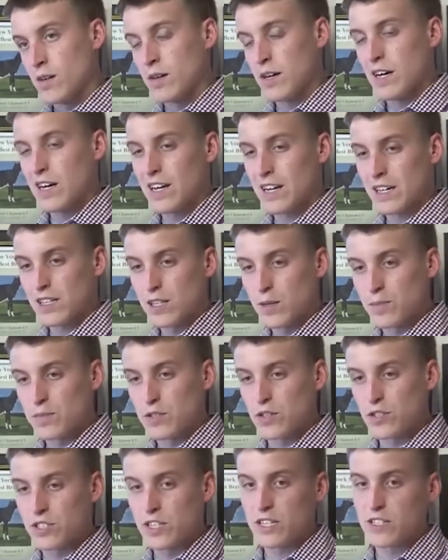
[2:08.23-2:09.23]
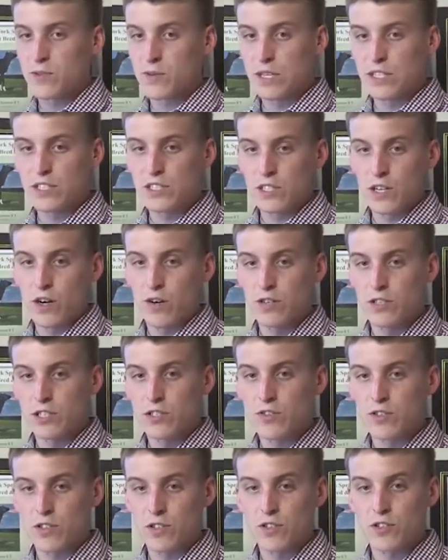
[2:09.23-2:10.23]
I clipped her 6 weeks ago and
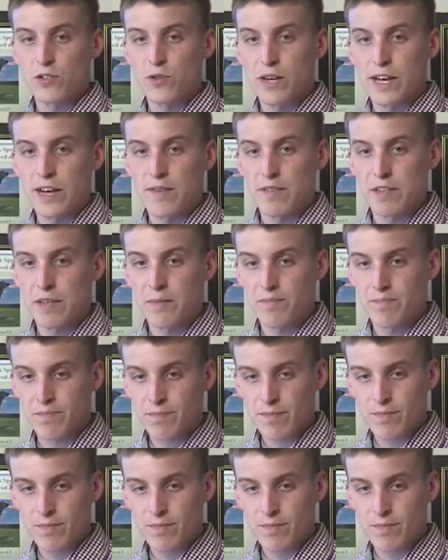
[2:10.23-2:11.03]
she was a little too heavy.